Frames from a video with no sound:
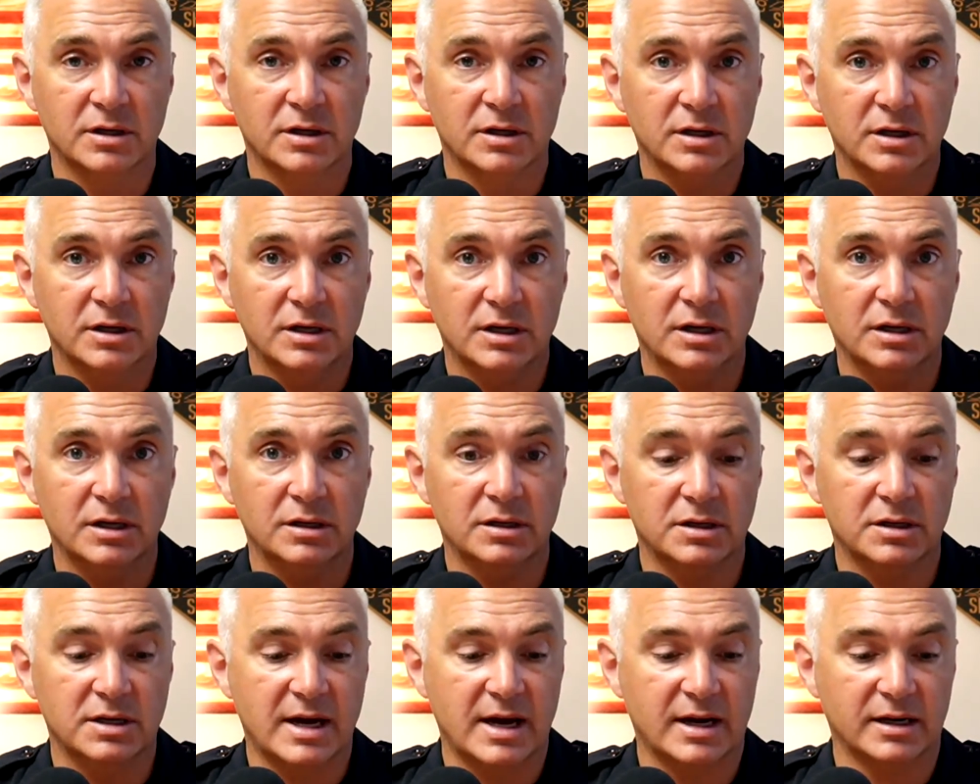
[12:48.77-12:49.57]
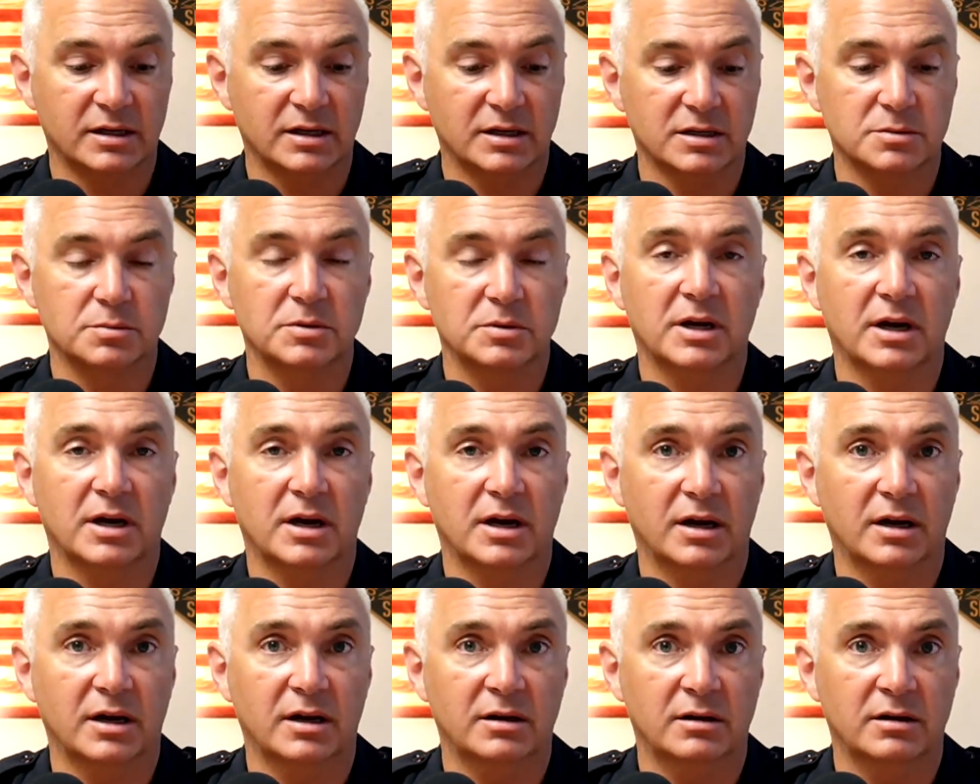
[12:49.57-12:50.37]
in the tactics
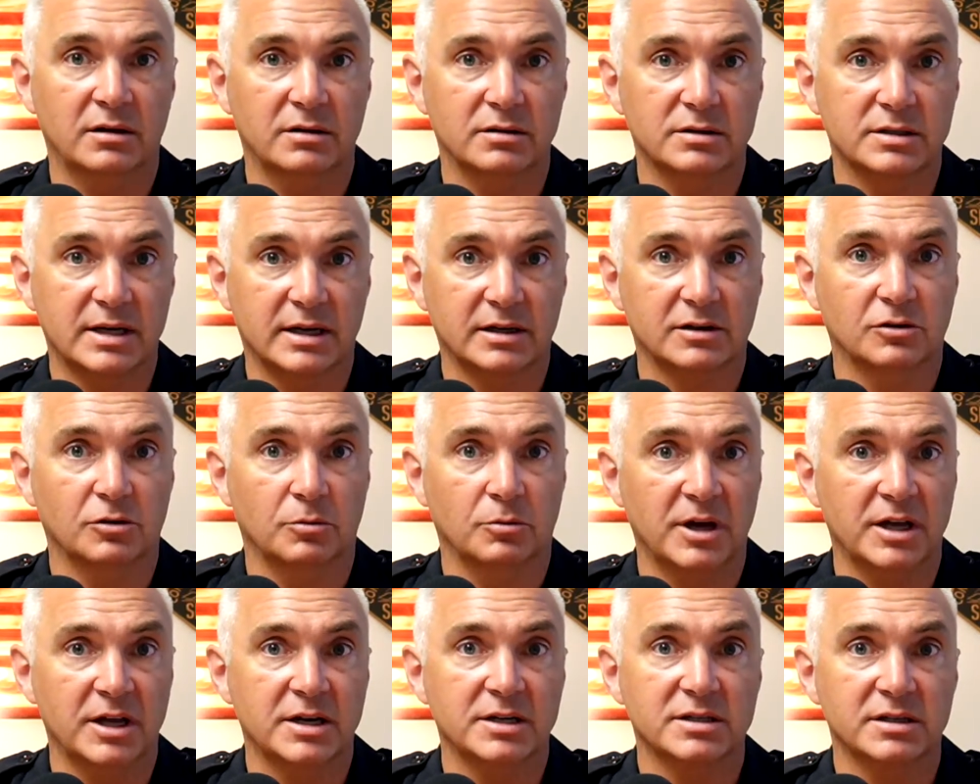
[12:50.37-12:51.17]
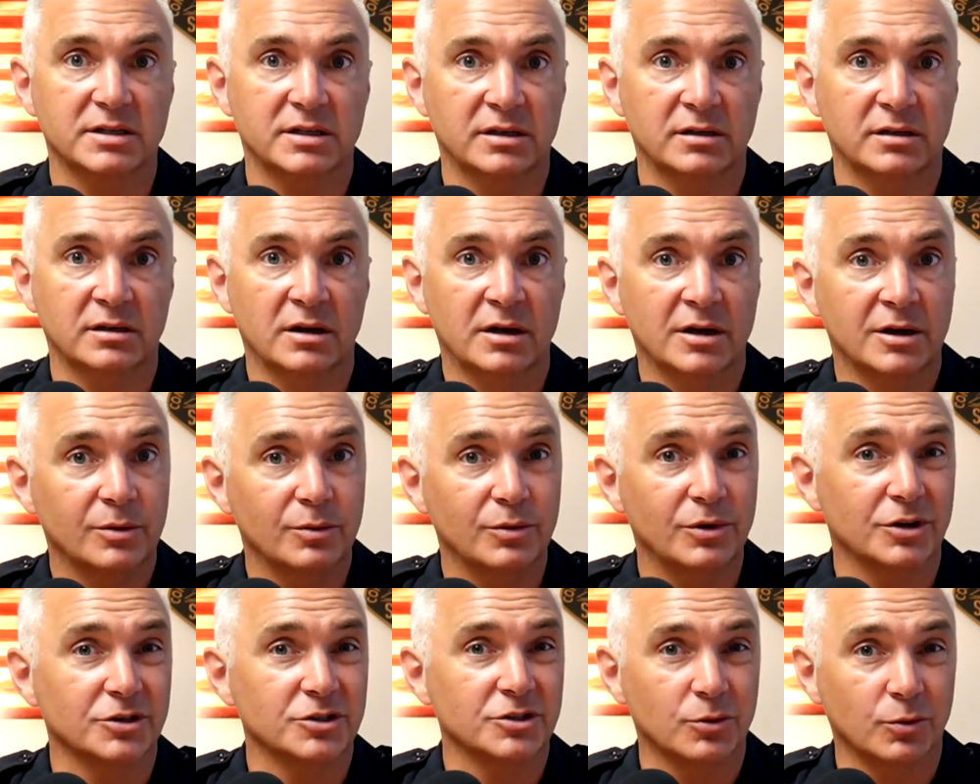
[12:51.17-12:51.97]
behind tactical medicine. We
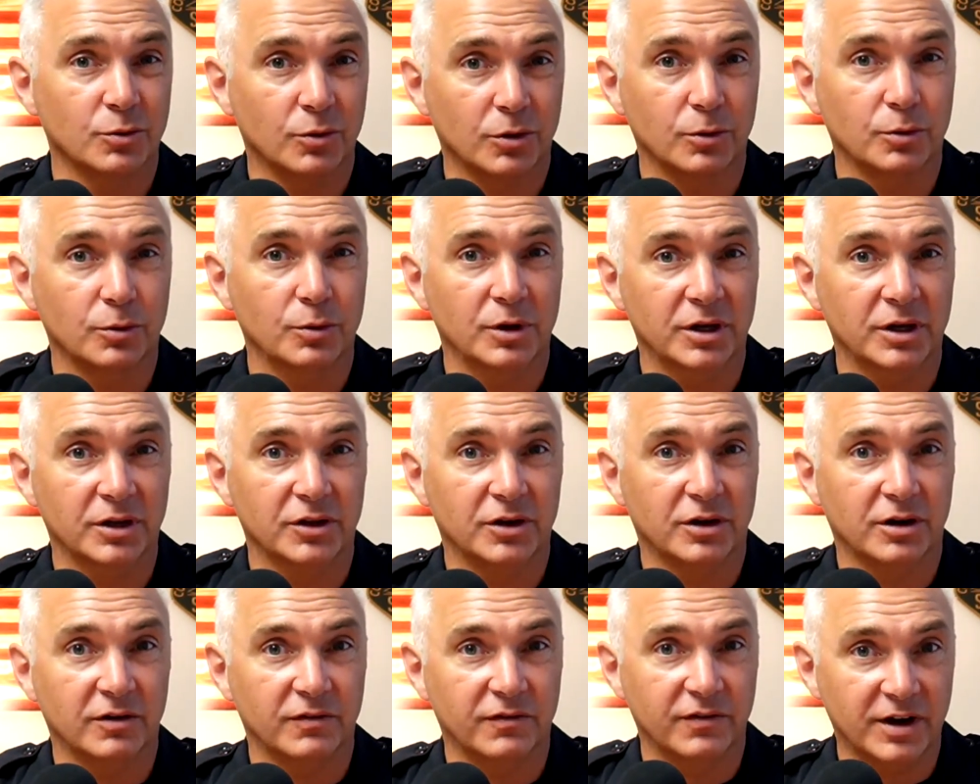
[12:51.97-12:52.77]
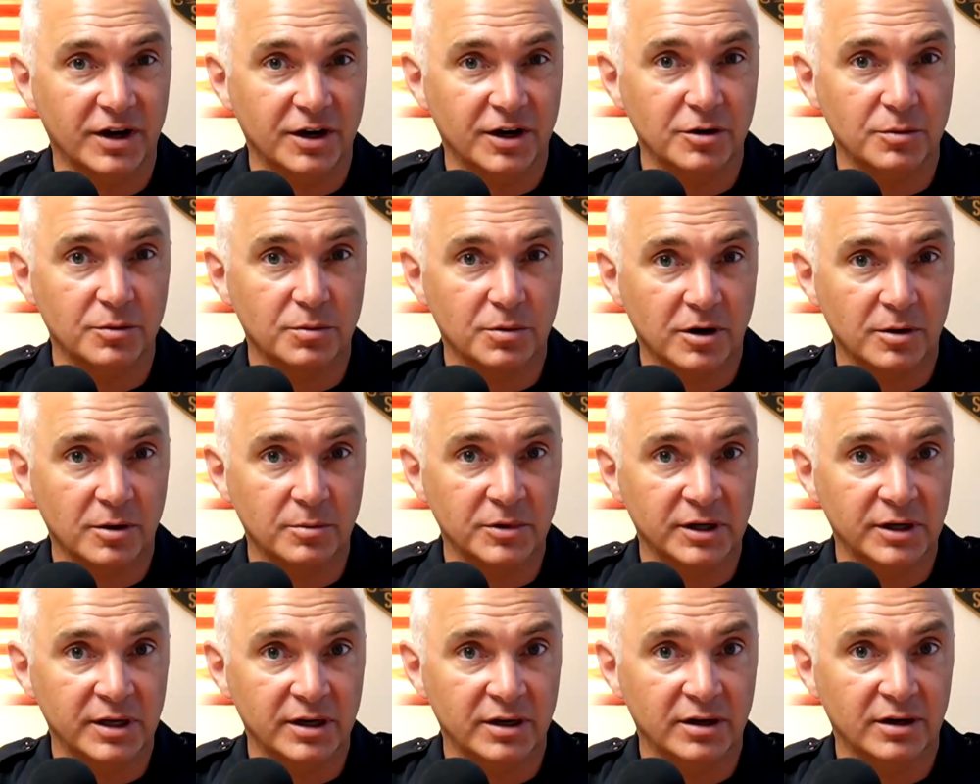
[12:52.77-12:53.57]
also work with our fire
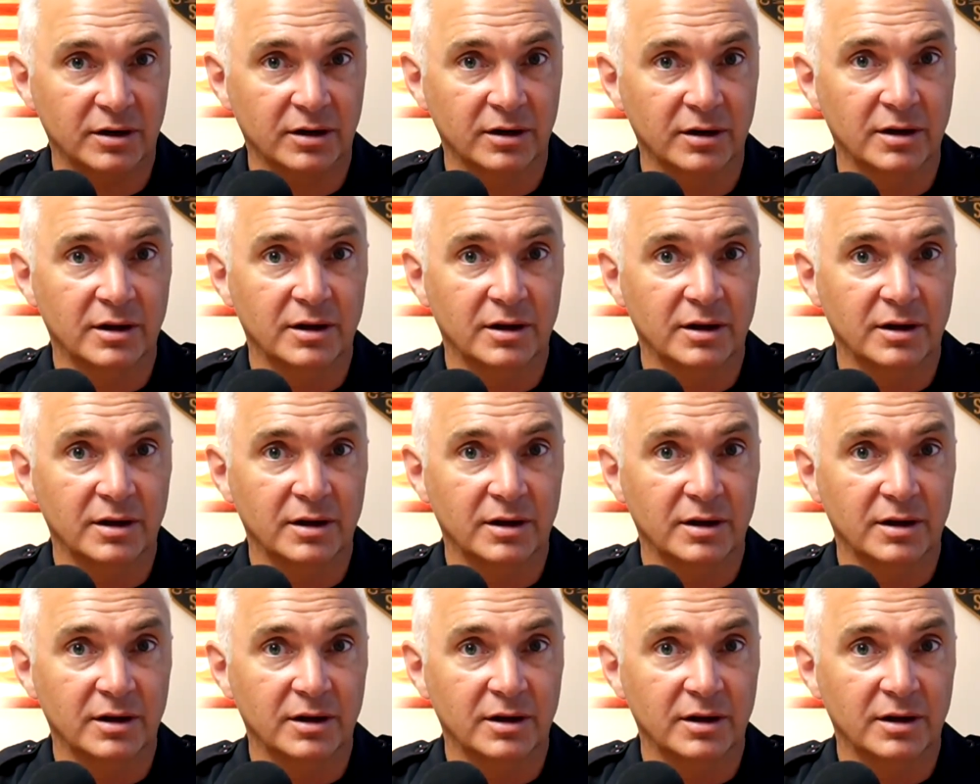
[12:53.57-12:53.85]
department here.